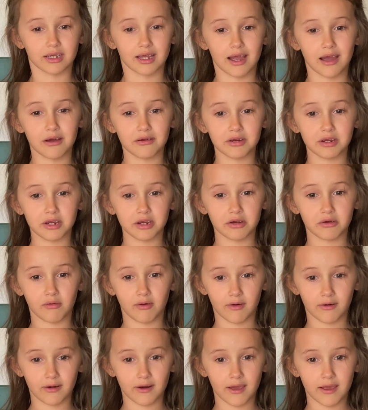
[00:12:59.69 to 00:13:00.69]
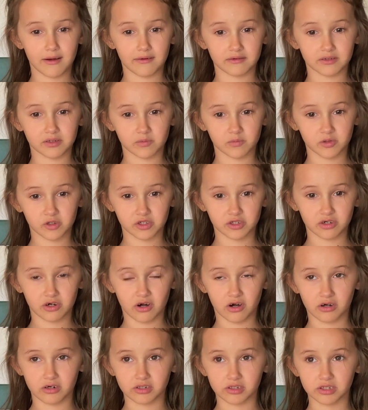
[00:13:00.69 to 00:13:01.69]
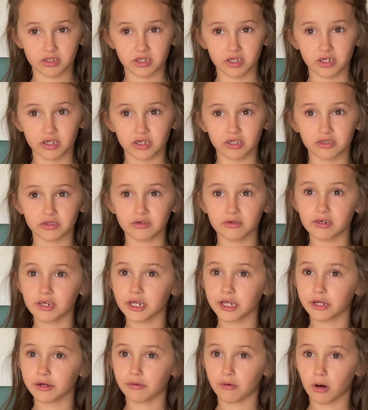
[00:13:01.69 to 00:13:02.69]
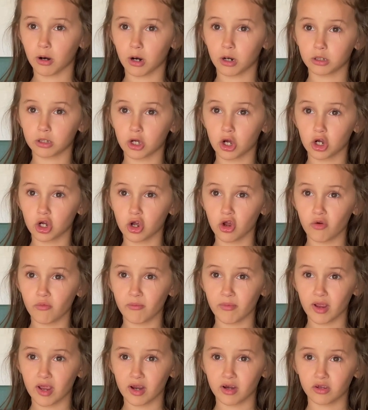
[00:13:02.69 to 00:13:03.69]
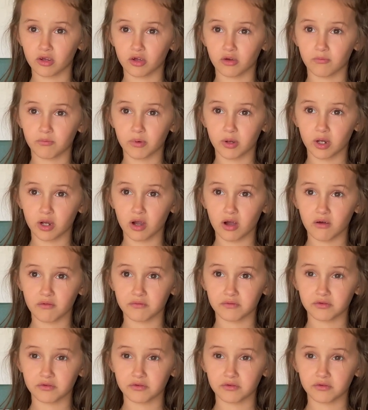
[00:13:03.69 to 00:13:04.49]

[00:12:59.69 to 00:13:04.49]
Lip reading: How near you are, night of summer stars. So near you are, a long-known man could pick off